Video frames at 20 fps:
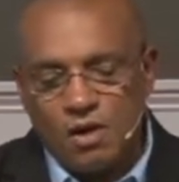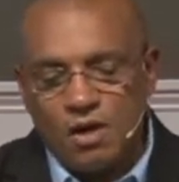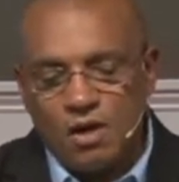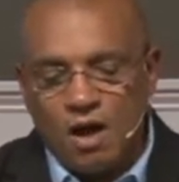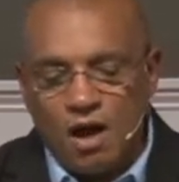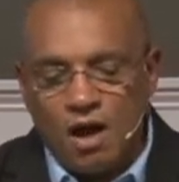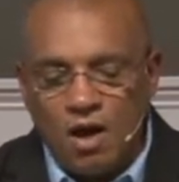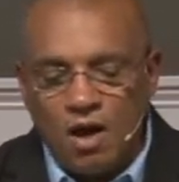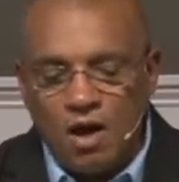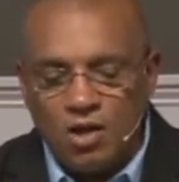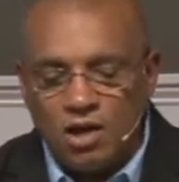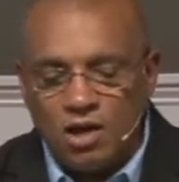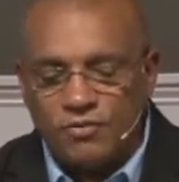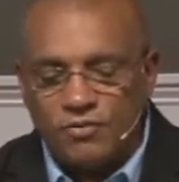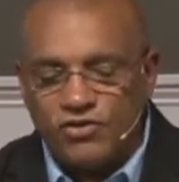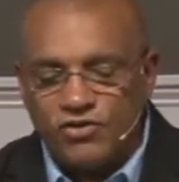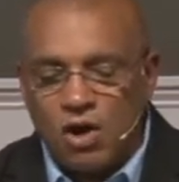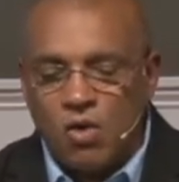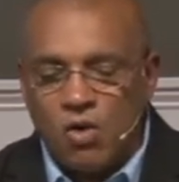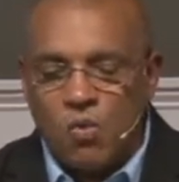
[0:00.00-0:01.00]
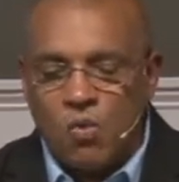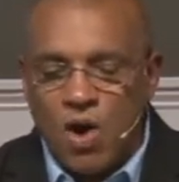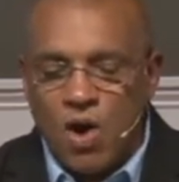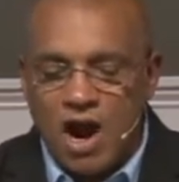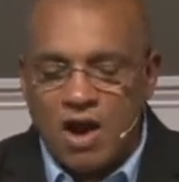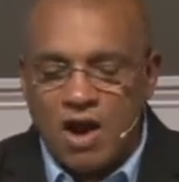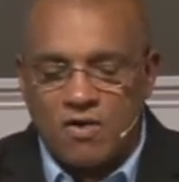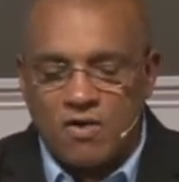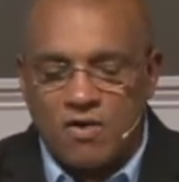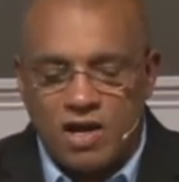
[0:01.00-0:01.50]
all of your
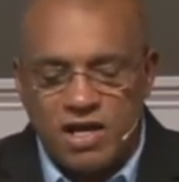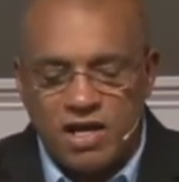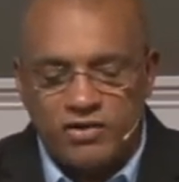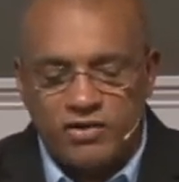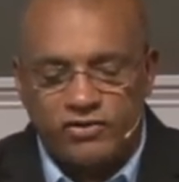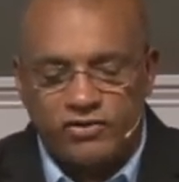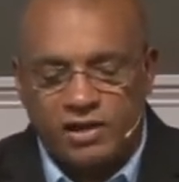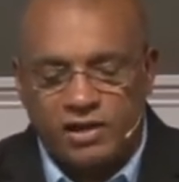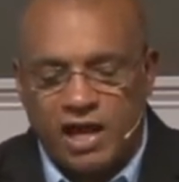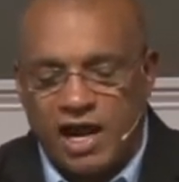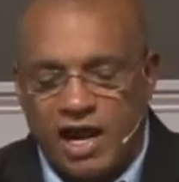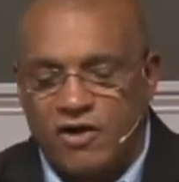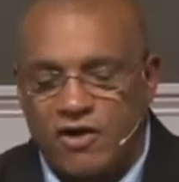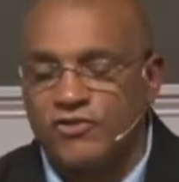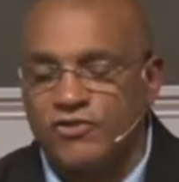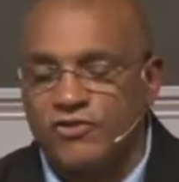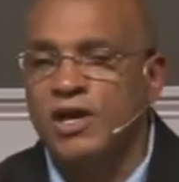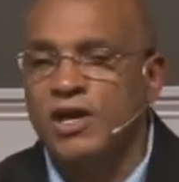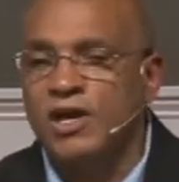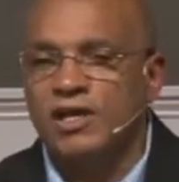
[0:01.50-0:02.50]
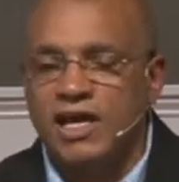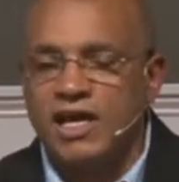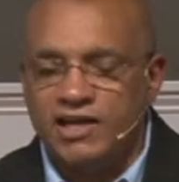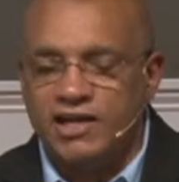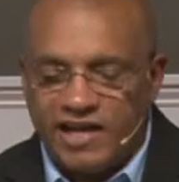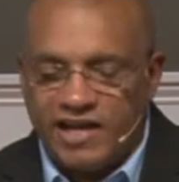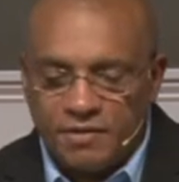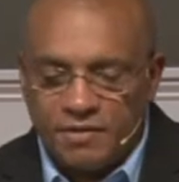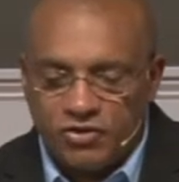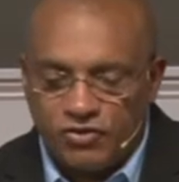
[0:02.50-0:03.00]
worries, cares, King
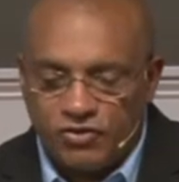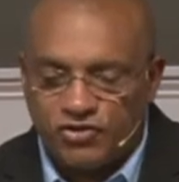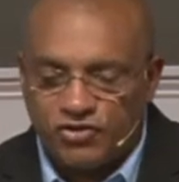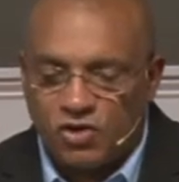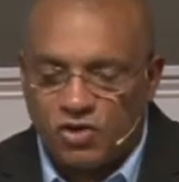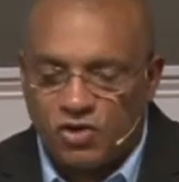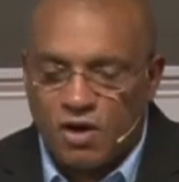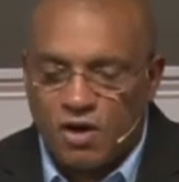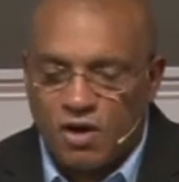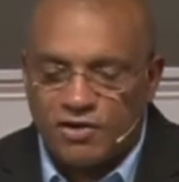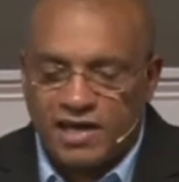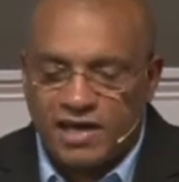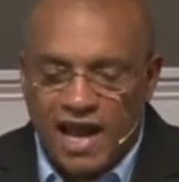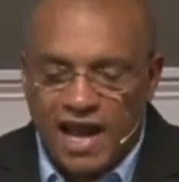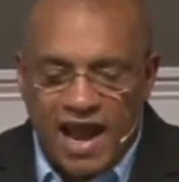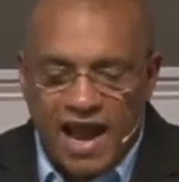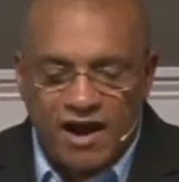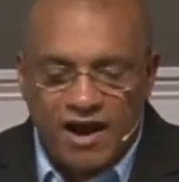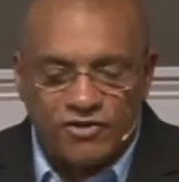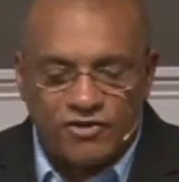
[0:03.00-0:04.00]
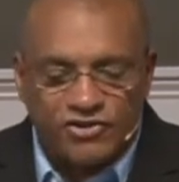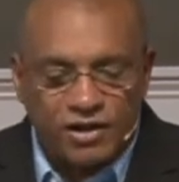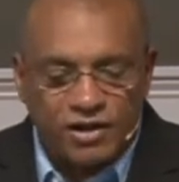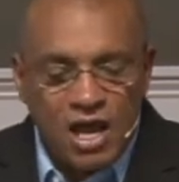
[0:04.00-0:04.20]
James uses the word cares,